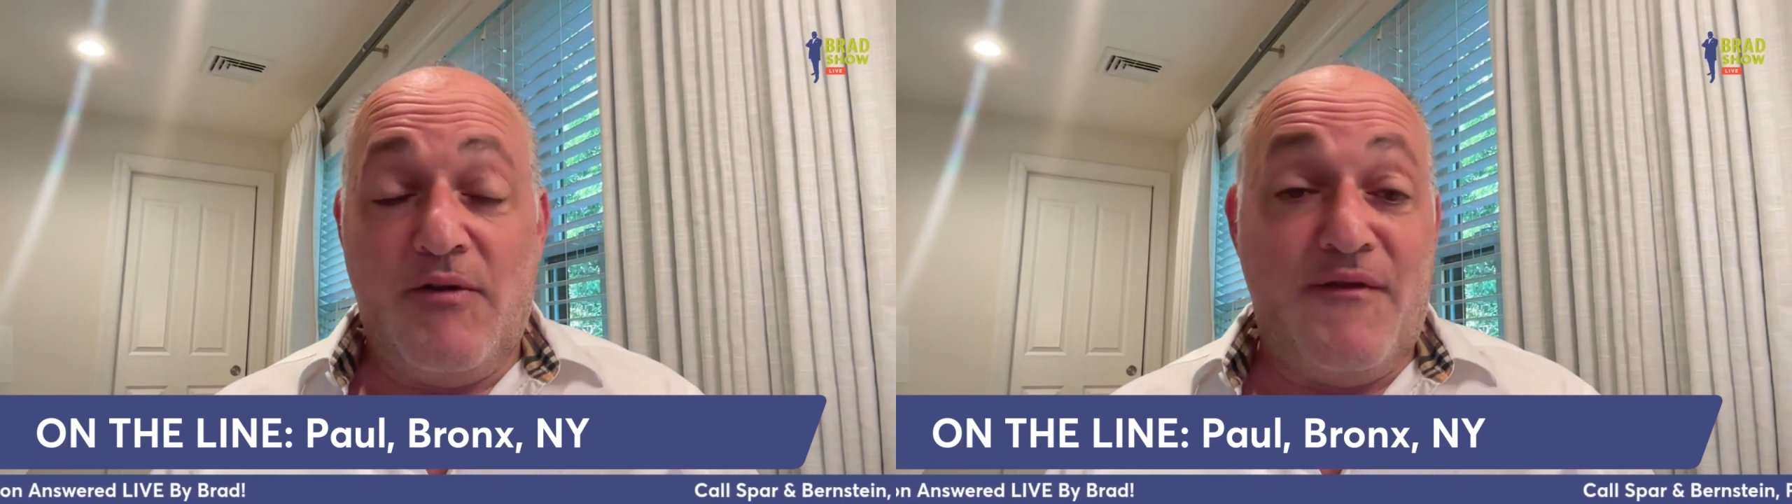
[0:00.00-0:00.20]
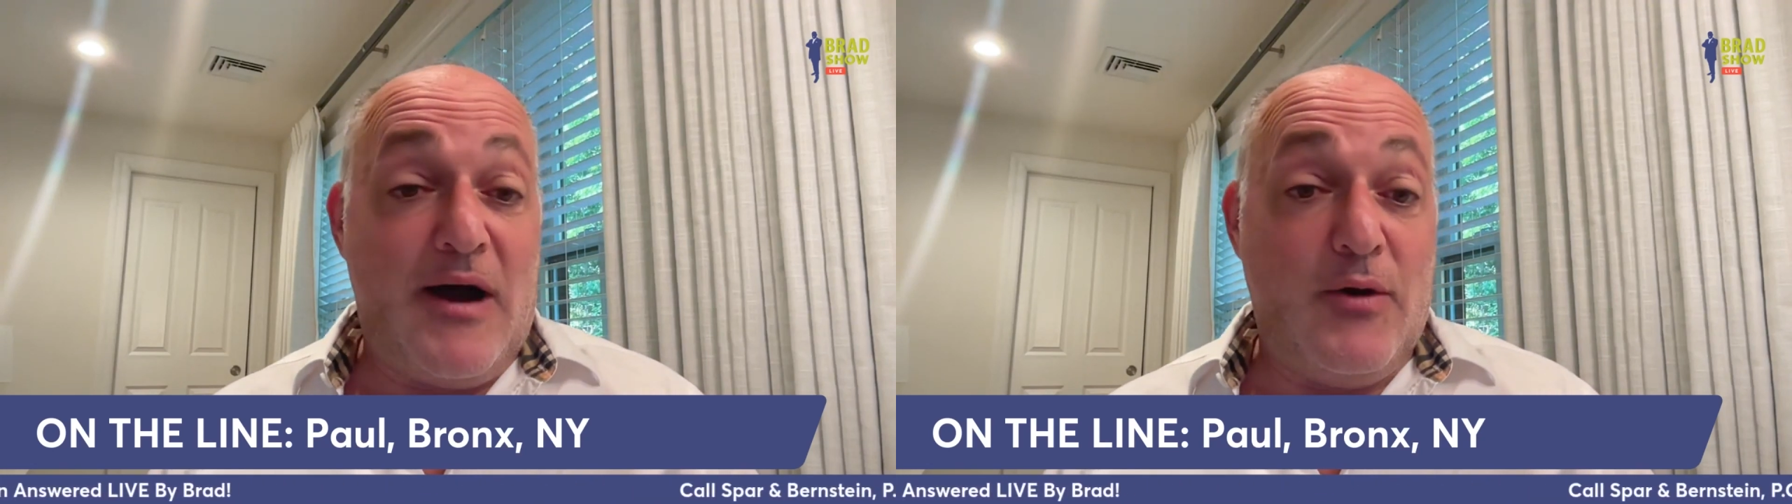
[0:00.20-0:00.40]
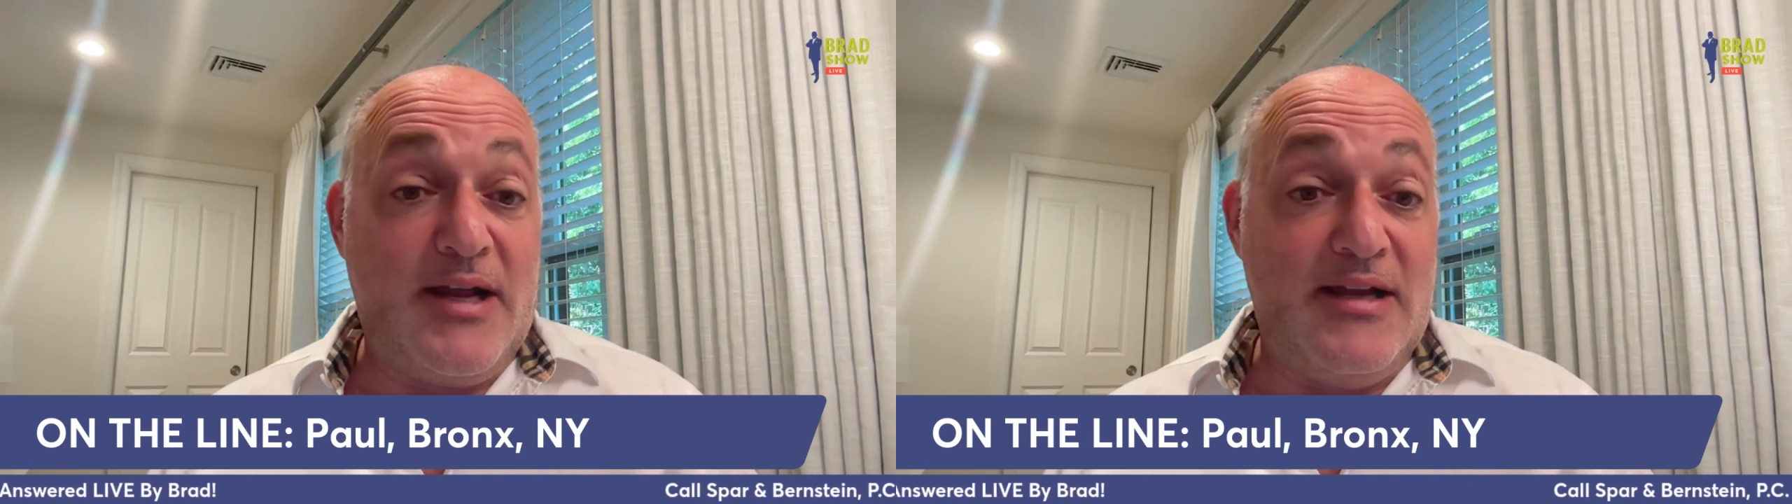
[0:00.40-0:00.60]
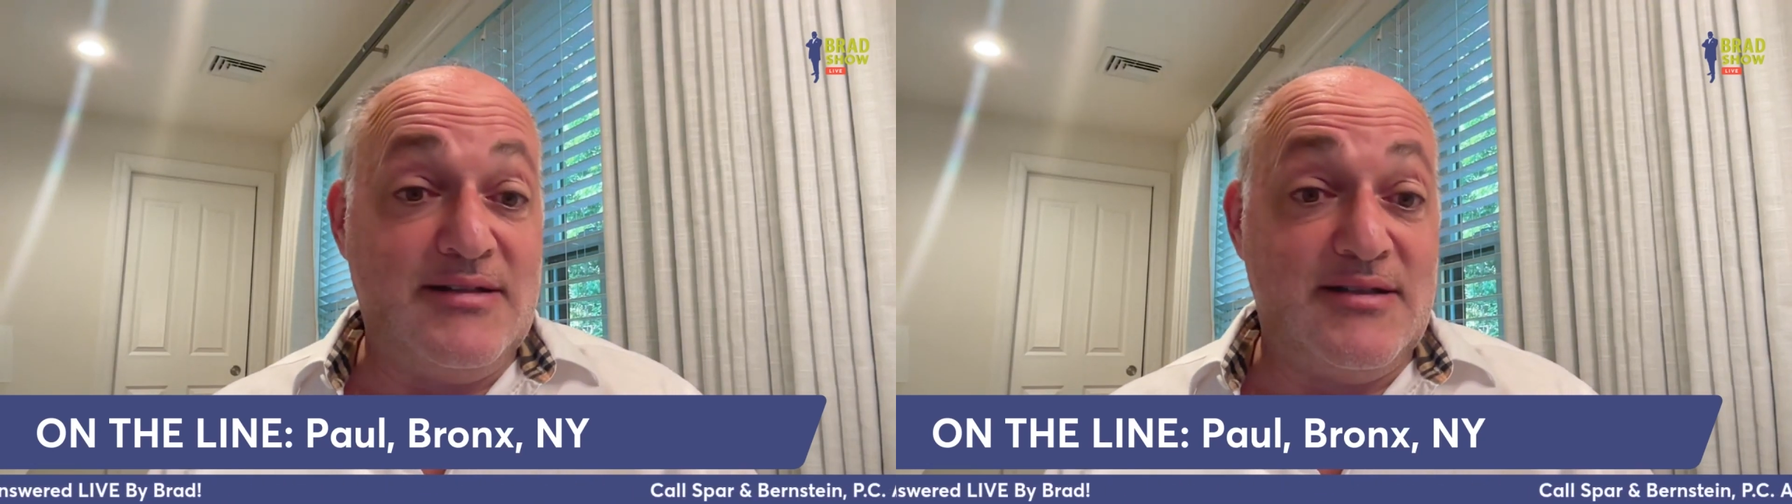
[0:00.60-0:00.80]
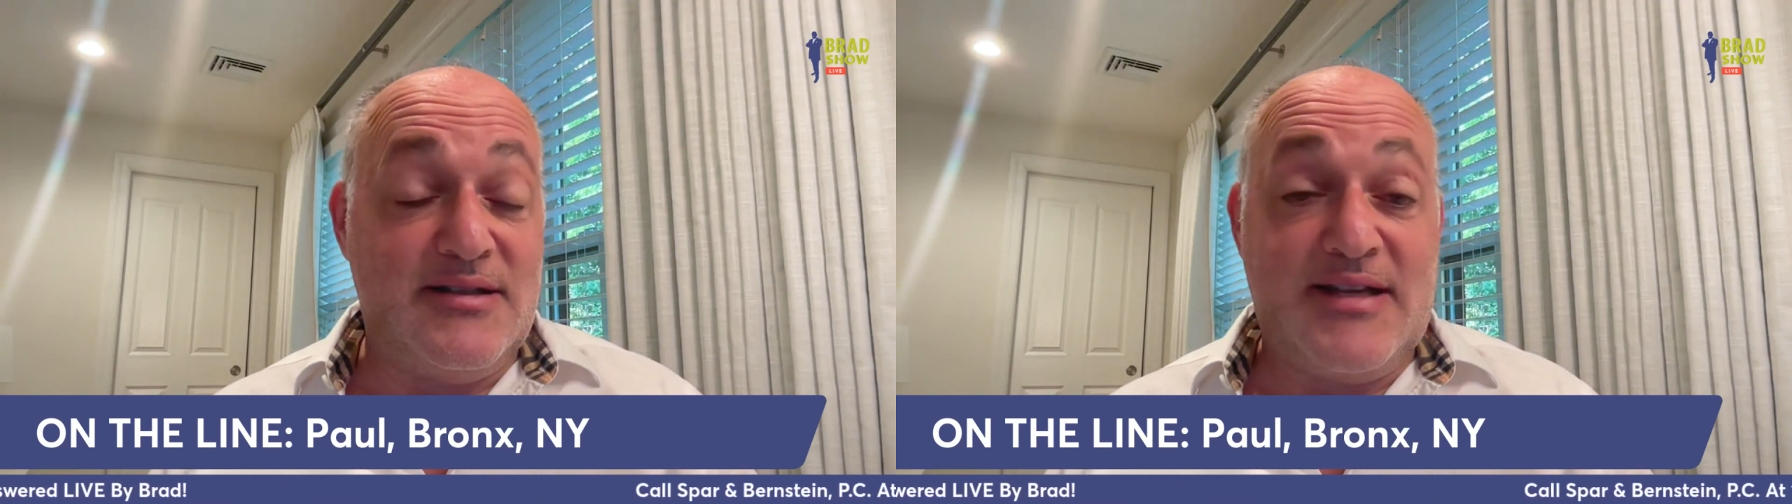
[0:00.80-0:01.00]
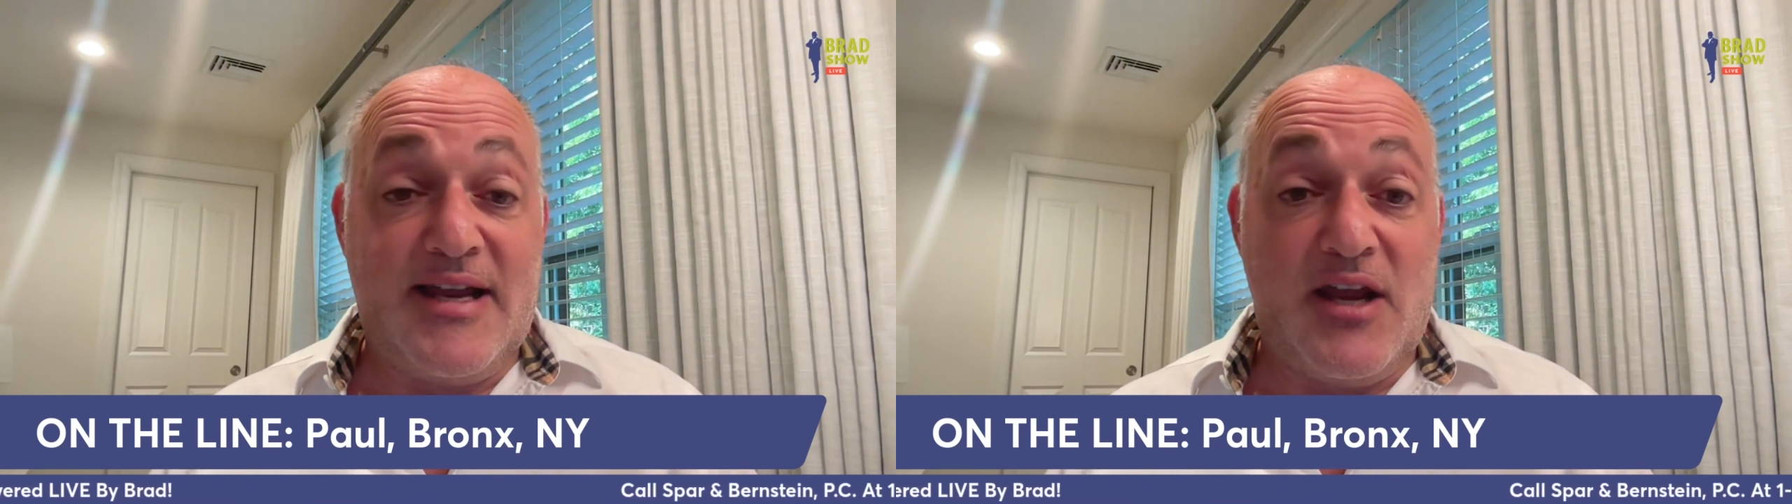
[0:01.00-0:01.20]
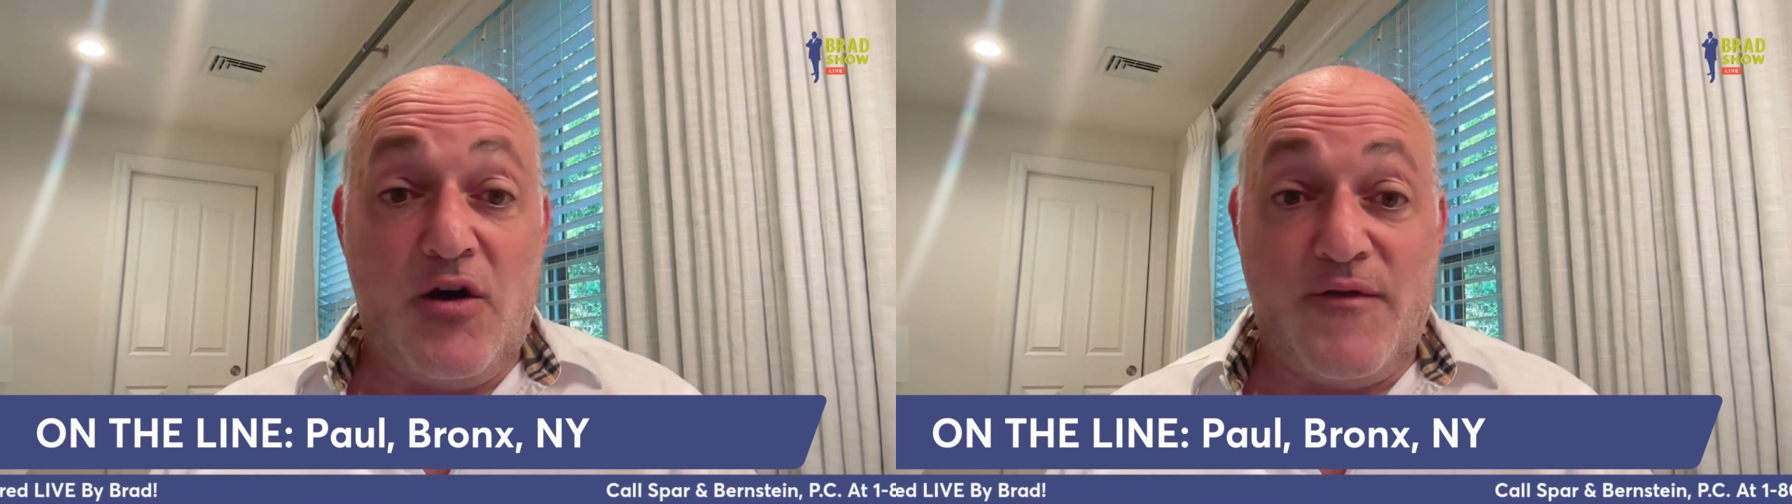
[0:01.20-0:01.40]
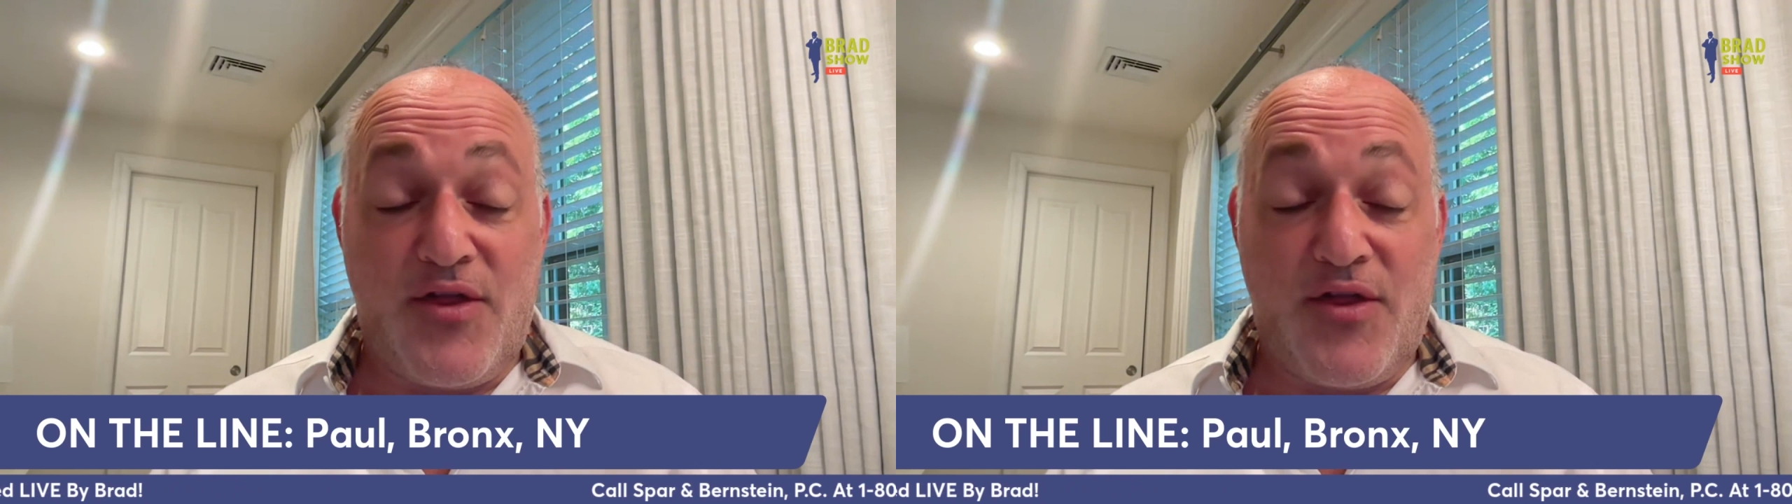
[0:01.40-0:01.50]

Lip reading: The VAWA case is taking over